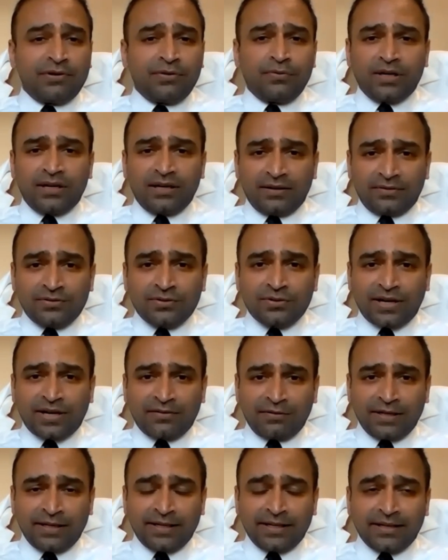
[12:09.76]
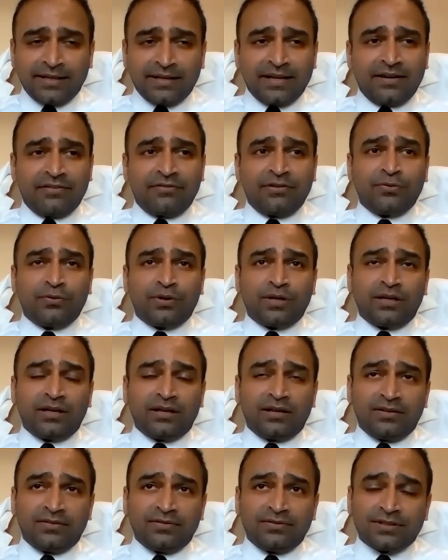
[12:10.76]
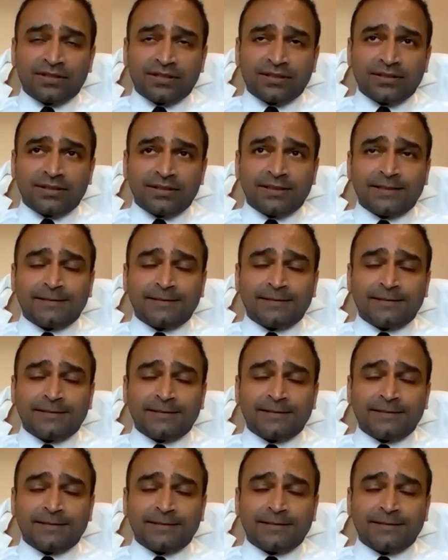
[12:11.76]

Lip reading: Everyone loves traveling. Everyone loves